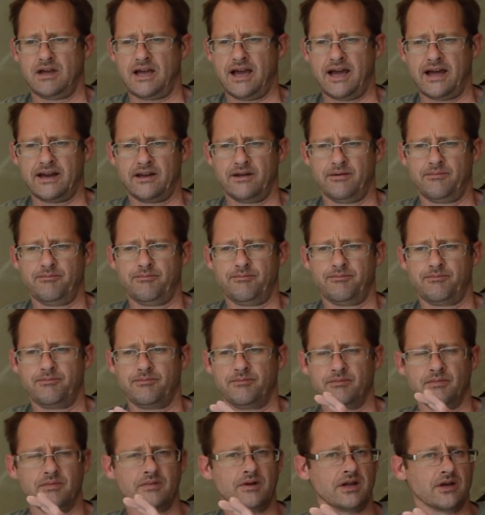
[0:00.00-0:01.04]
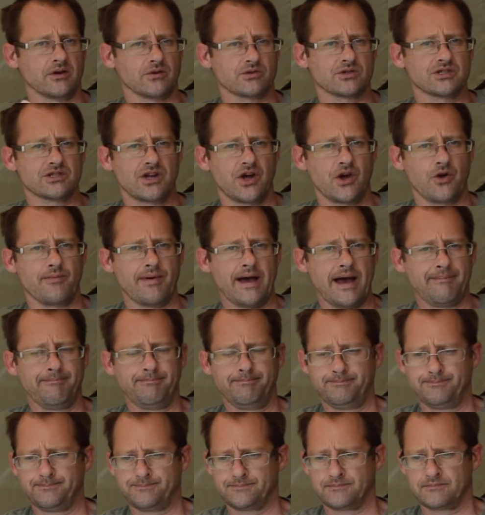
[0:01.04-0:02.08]
and a little snowman.
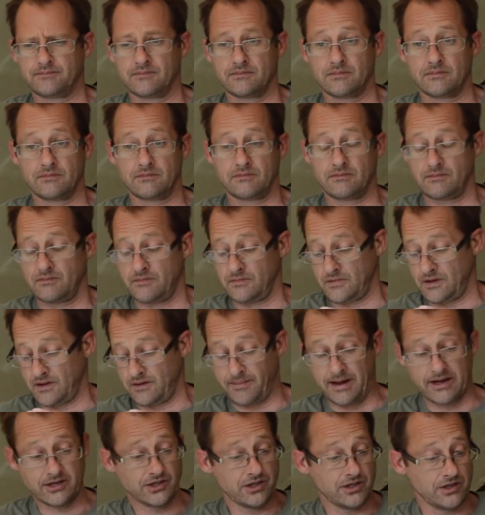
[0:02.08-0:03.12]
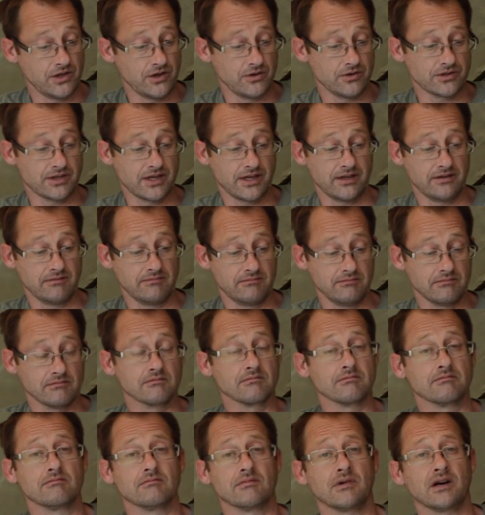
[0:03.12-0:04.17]
I'm actually using
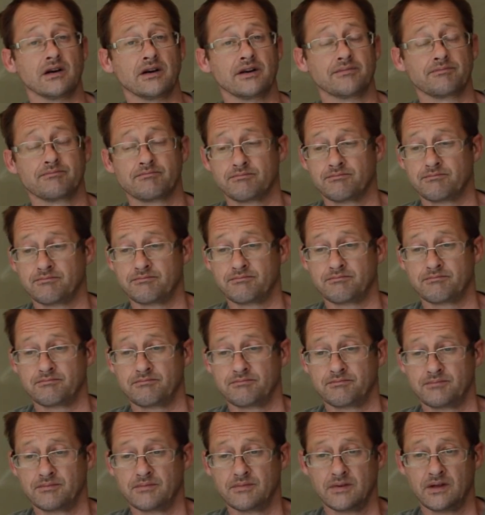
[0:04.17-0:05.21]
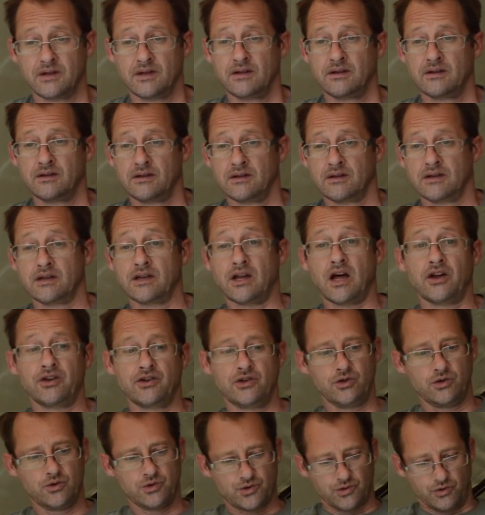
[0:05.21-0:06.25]
my
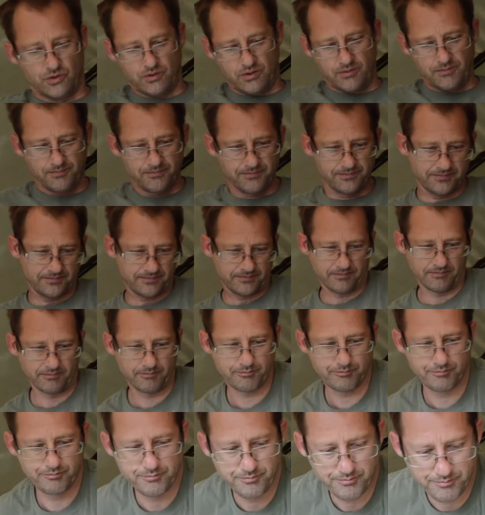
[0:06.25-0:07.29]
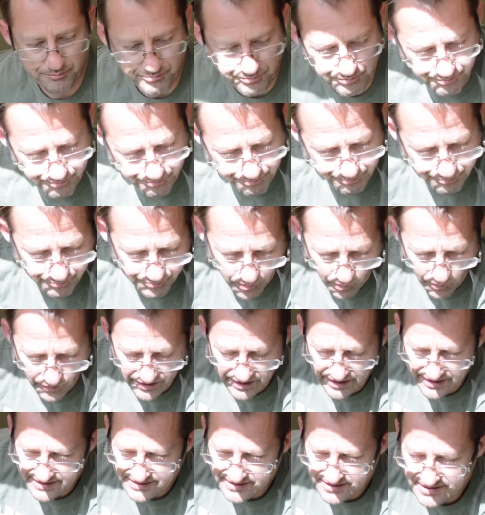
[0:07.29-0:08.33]
unusual
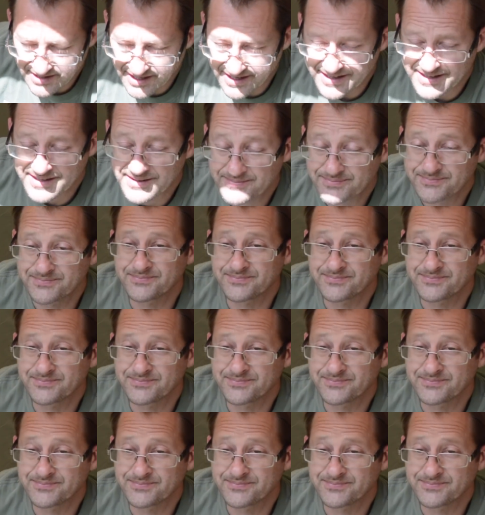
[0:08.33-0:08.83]
boilie today.